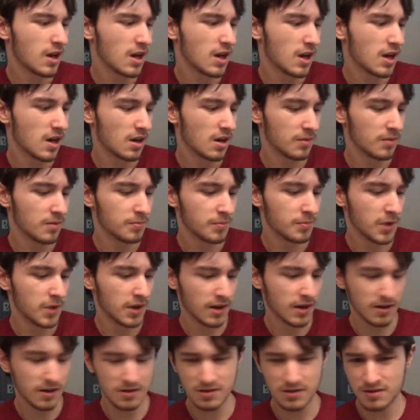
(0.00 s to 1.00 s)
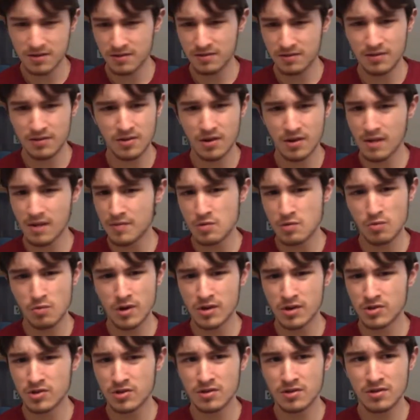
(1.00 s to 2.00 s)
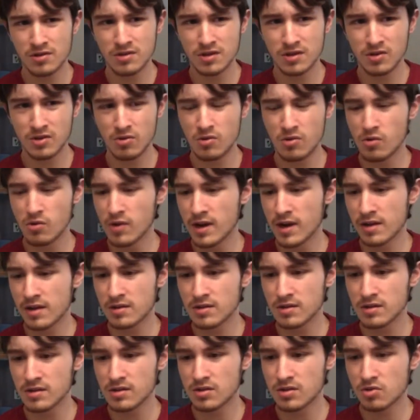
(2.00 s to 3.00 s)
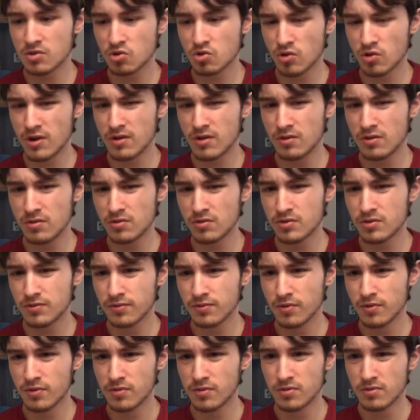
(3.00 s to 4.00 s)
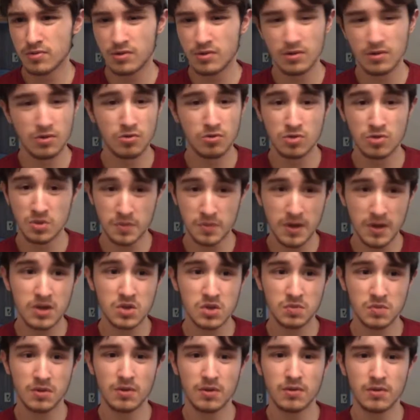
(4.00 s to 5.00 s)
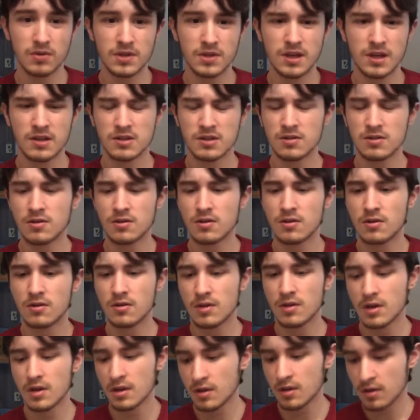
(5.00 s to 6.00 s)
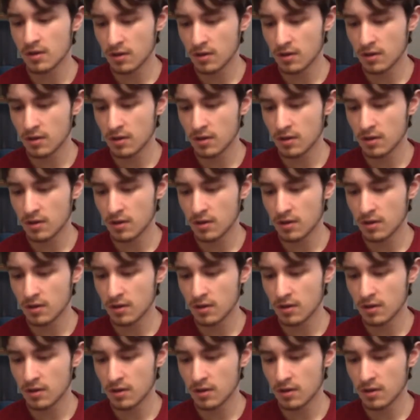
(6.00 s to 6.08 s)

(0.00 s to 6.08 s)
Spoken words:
But I've been watching Nintendo Direct's trailers for the new Smash Brothers. I saw